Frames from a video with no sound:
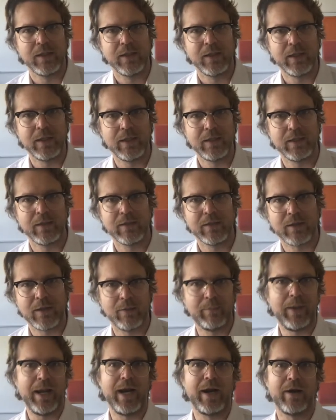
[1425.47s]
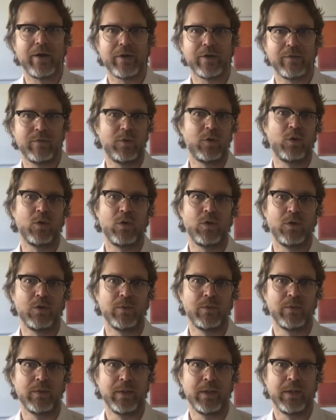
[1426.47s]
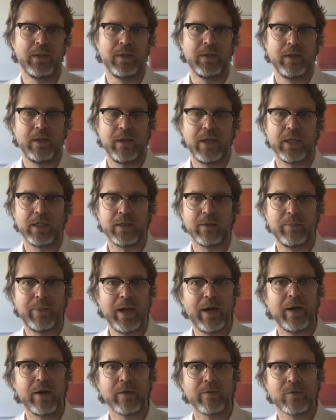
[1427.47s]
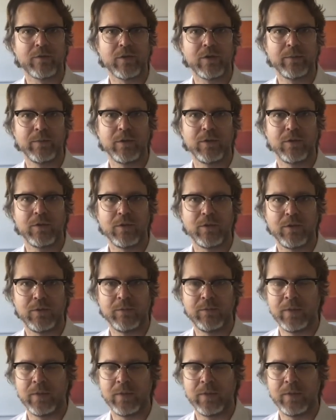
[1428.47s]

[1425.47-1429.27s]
in comparative law and comparative criminal law.